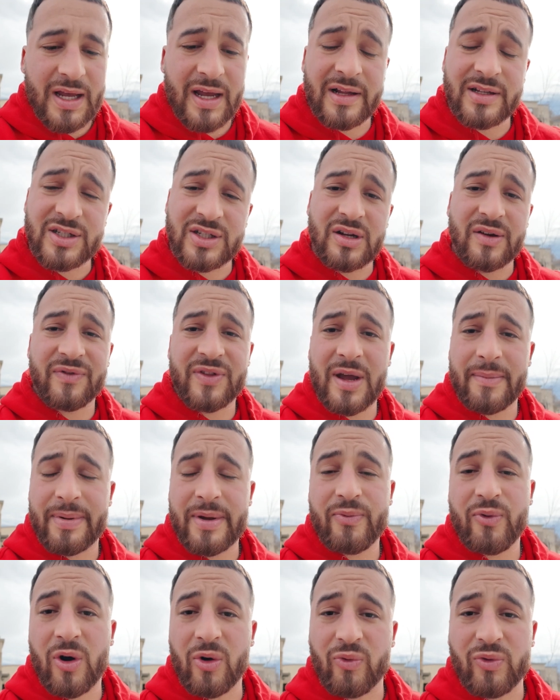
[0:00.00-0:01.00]
and stuff that
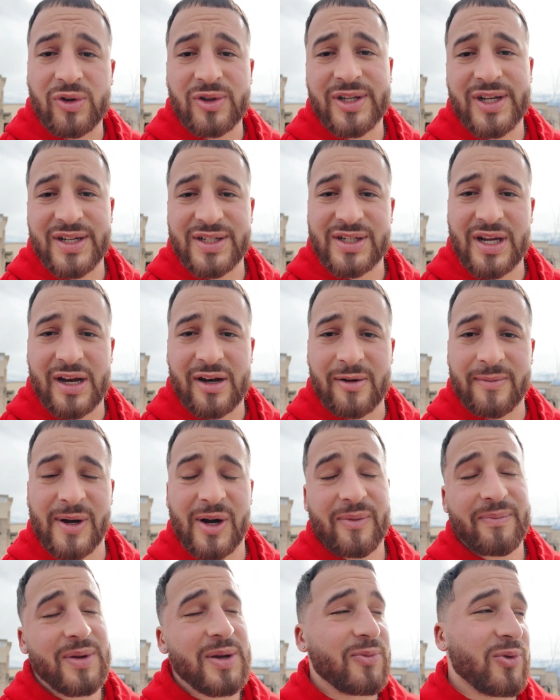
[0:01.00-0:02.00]
people are really excited
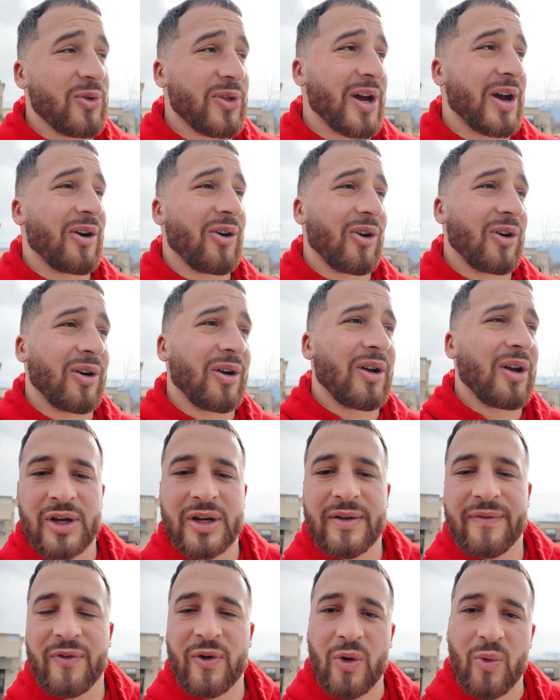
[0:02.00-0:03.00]
about, and people that are
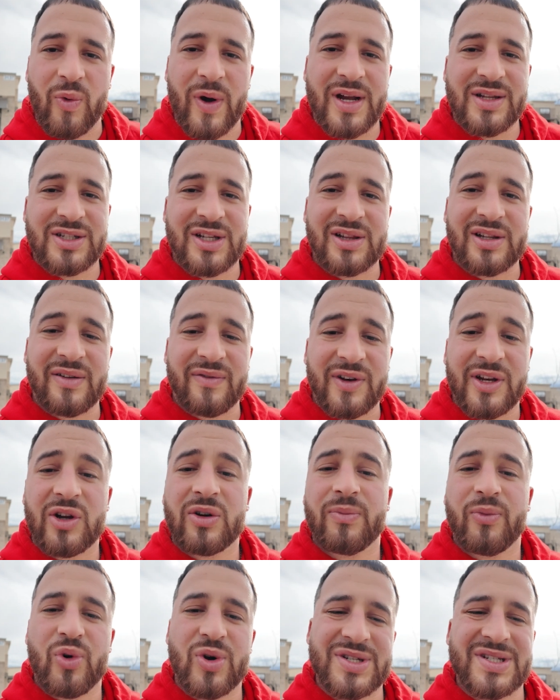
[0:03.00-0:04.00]
looking for a way to live
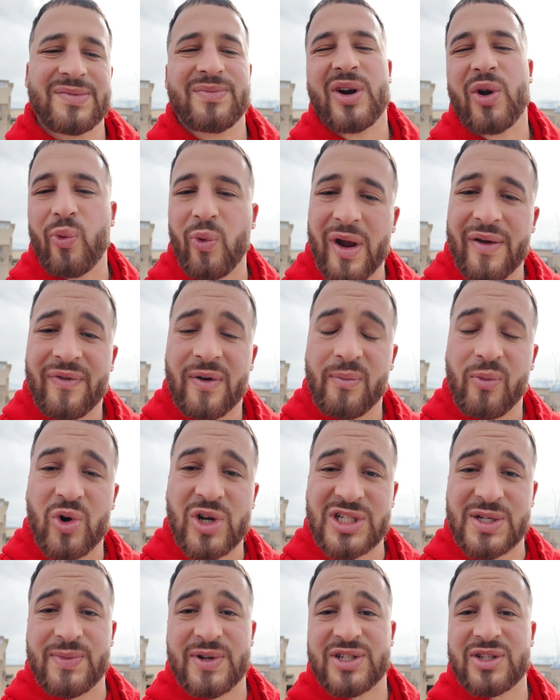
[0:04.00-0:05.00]
near Boise but away from
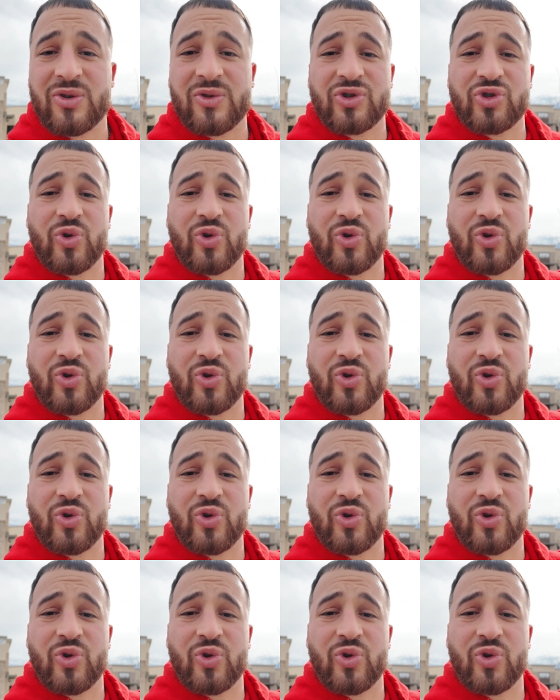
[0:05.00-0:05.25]
Boise but still